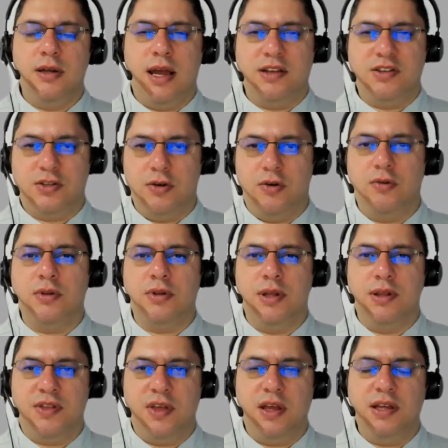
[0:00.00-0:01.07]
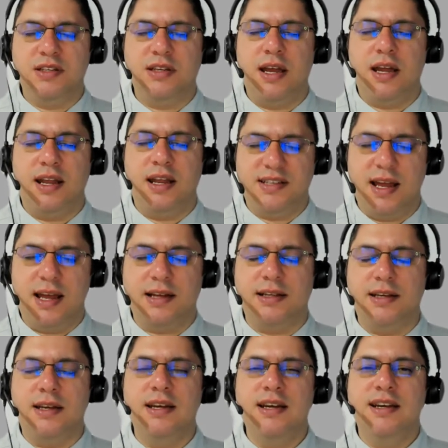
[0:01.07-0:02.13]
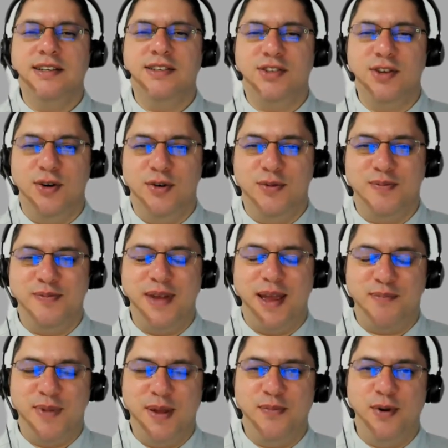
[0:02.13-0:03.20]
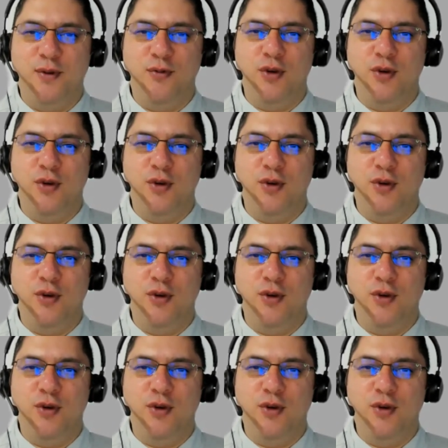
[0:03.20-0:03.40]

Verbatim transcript: Uh, so the thing is that exactly so people